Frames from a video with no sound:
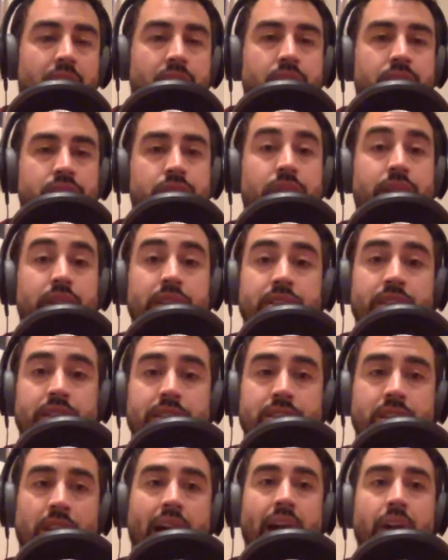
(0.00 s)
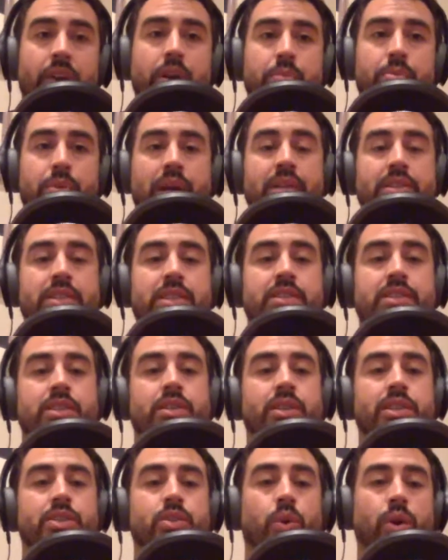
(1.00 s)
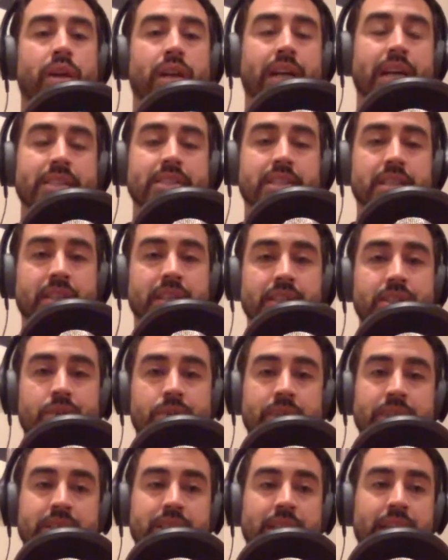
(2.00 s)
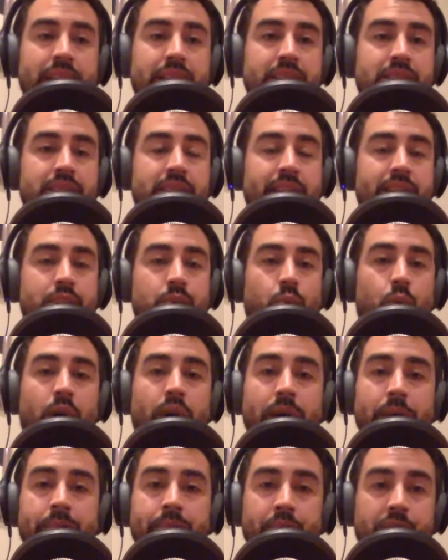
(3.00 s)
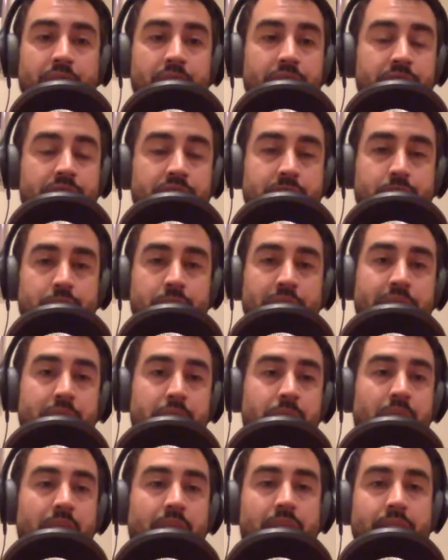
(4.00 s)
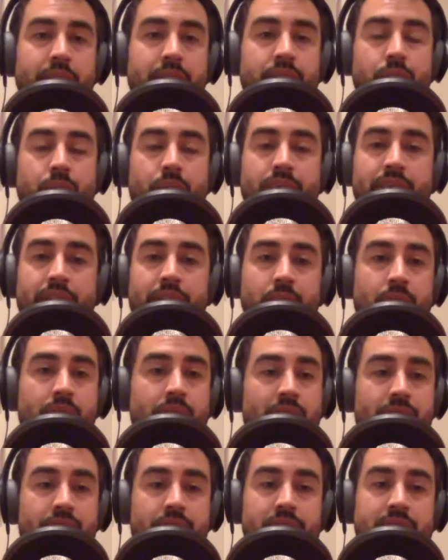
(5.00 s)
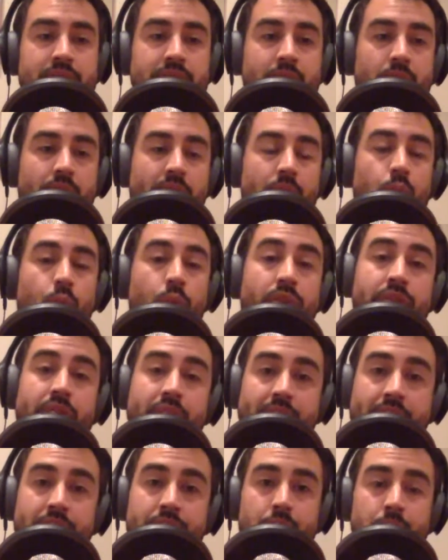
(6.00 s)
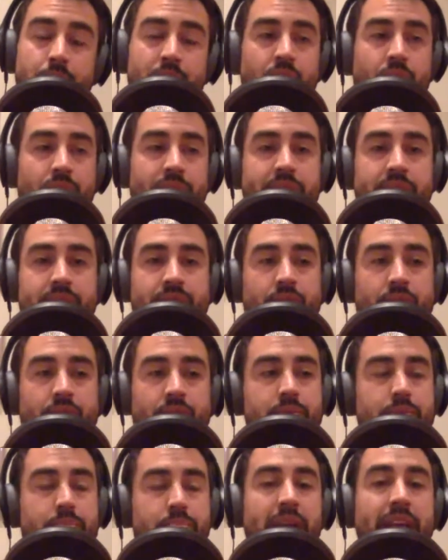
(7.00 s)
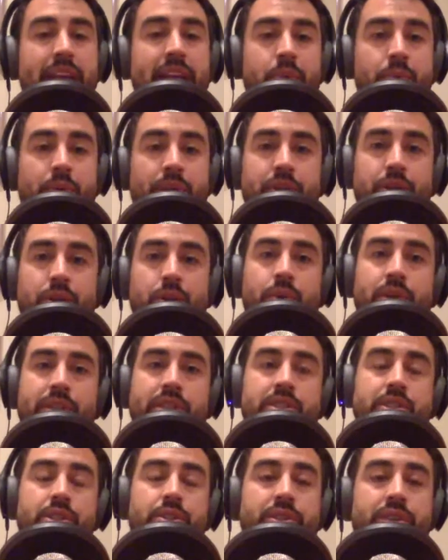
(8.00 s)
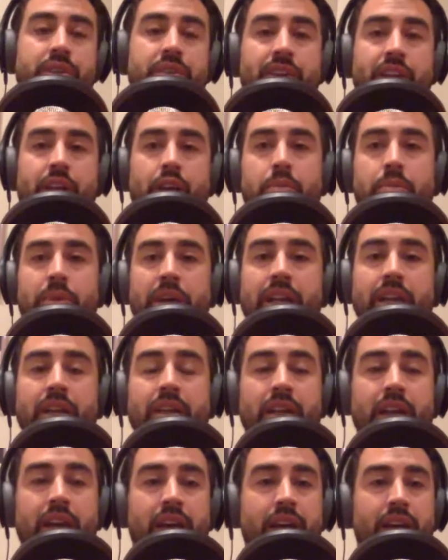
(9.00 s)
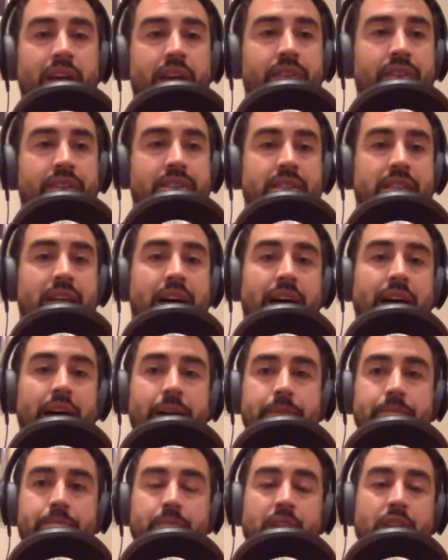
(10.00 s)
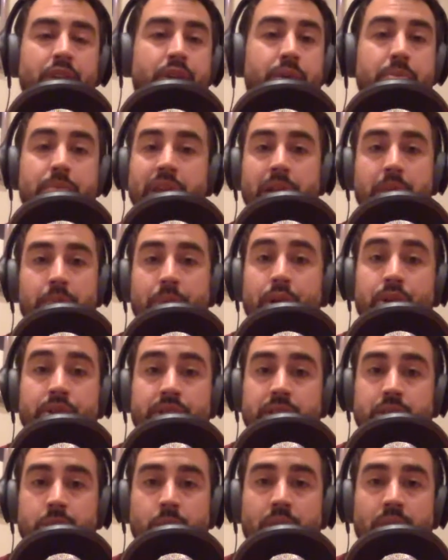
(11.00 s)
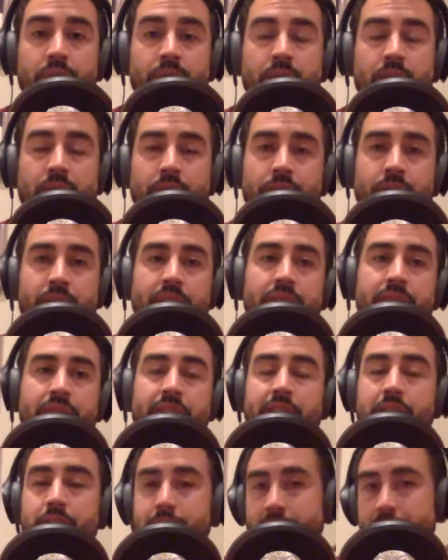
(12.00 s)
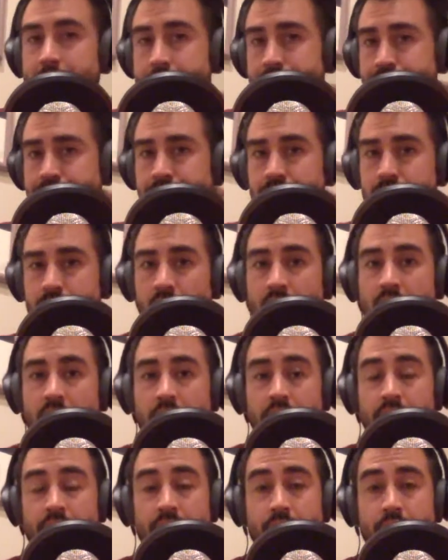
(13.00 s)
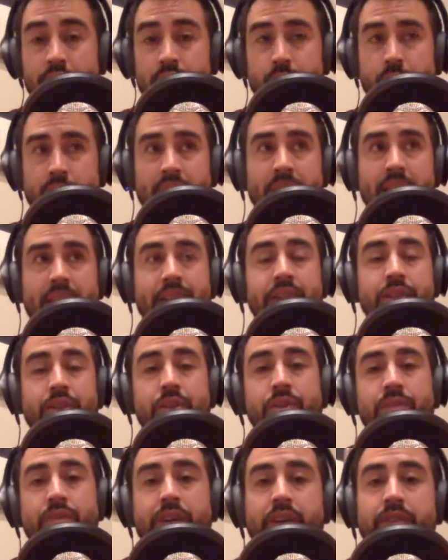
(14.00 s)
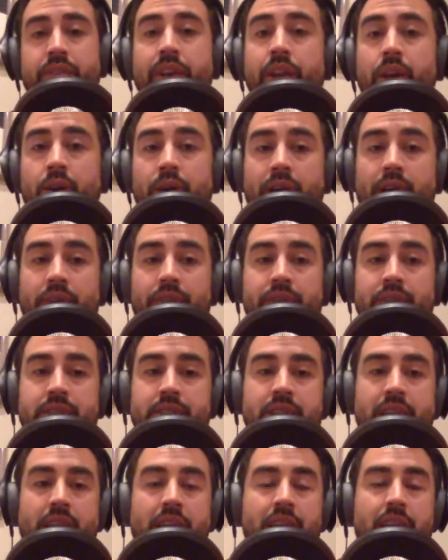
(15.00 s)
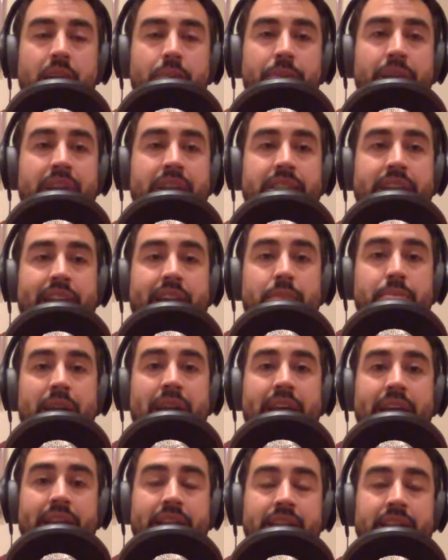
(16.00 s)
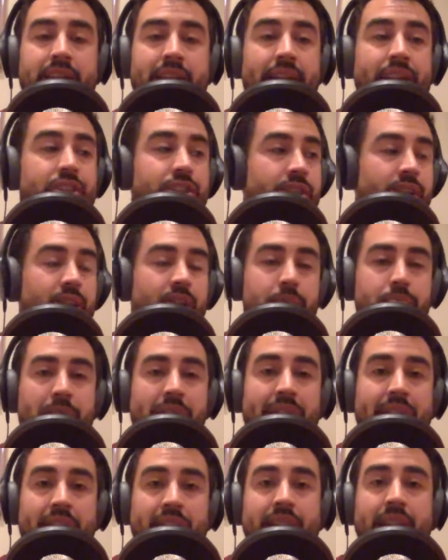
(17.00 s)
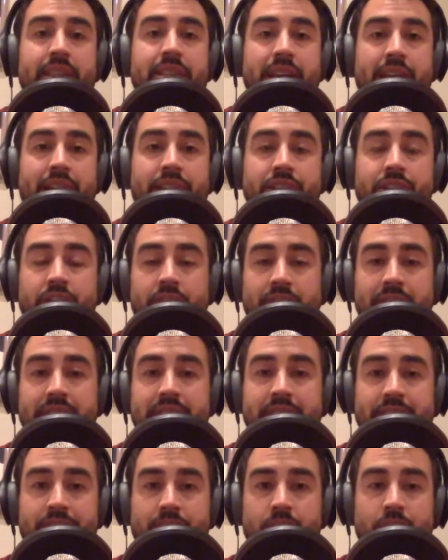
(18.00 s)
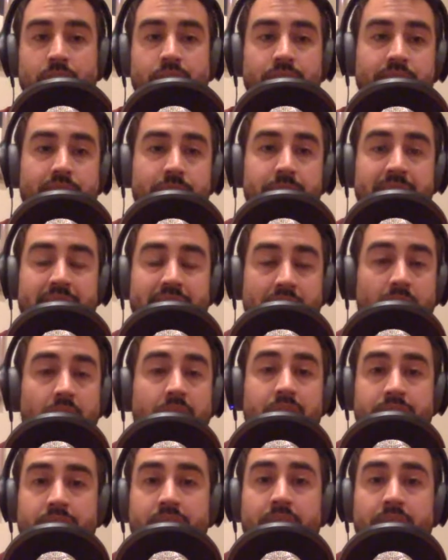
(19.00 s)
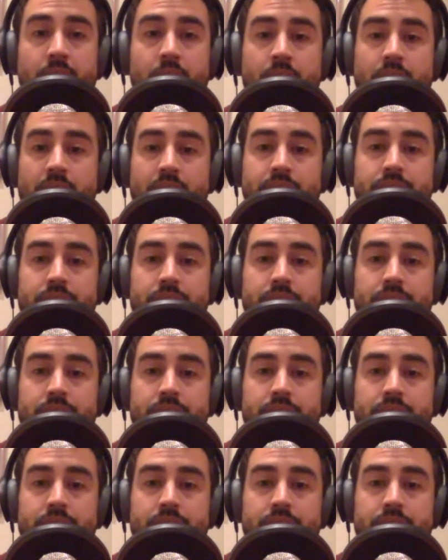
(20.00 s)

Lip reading: So this hiring process is organized in these 3 stages. Stage 1, you just bring them on to a video conference. And one thing I do before this first meeting we do, which is usually a video meeting, if it's not, you can meet in person as well for all 3 of these. But the first one I like to do via video conference because I can make it intentionally difficult for them to get on the video call.